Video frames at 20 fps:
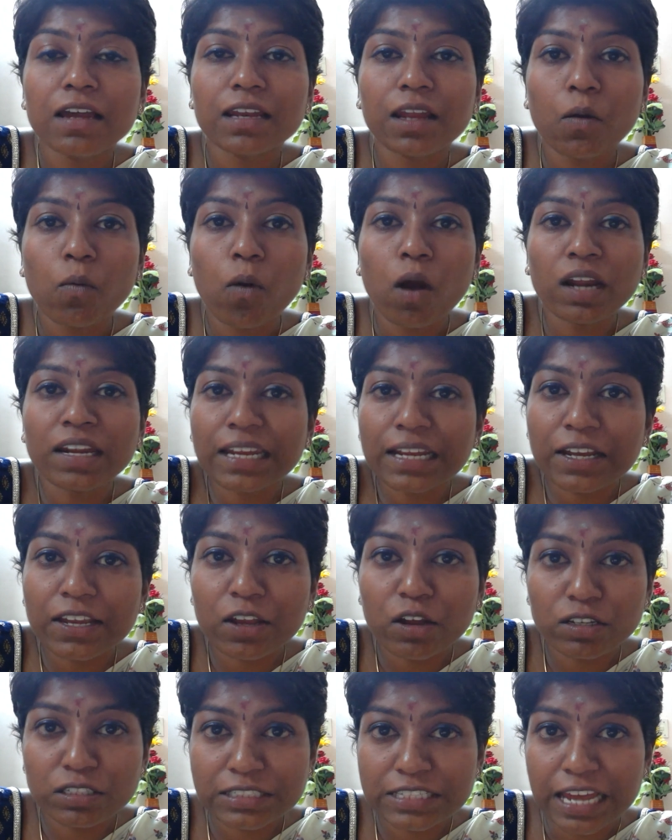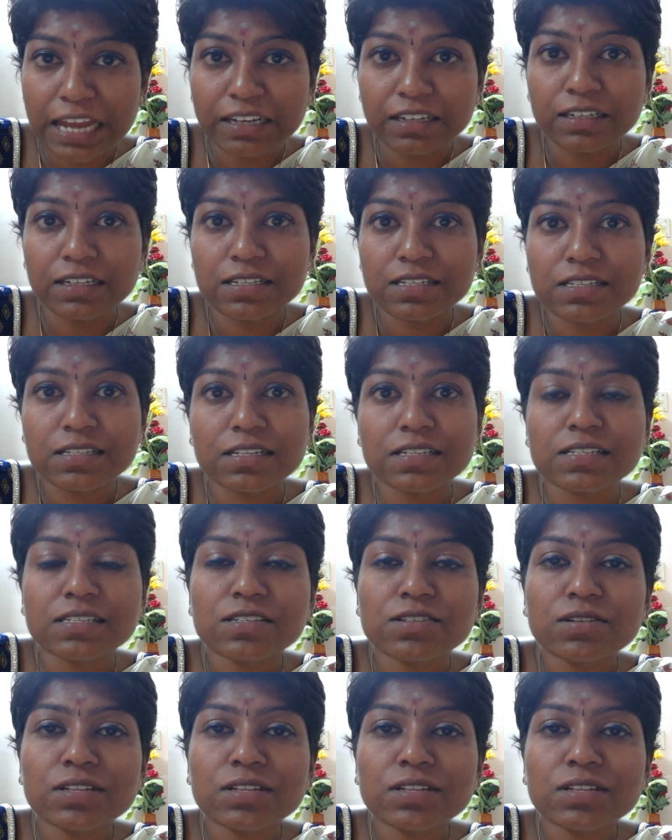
Now what ion channel is this?